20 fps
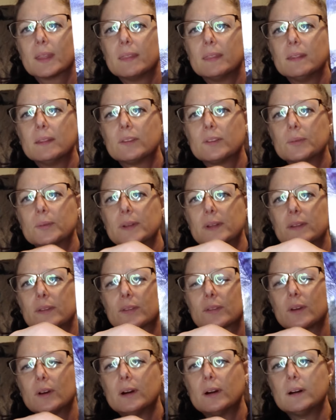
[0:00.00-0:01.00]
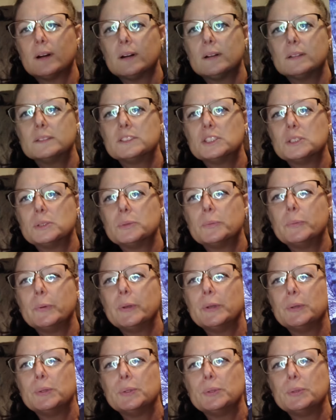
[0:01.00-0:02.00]
This one is called
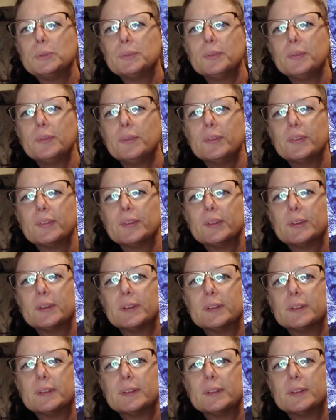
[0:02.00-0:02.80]
Wounds.